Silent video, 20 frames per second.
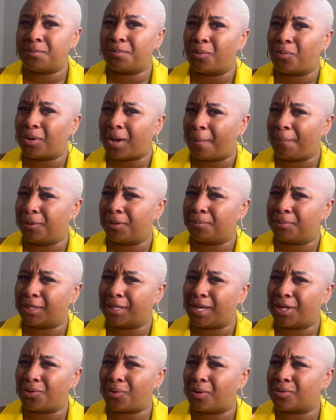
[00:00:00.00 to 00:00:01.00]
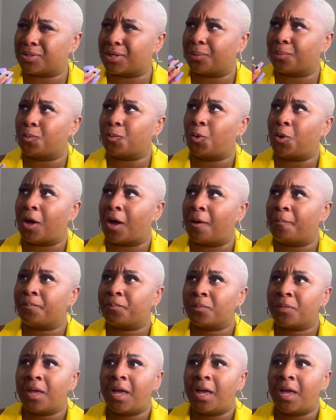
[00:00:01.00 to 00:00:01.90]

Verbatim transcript: But when I put them together, I was like, wow.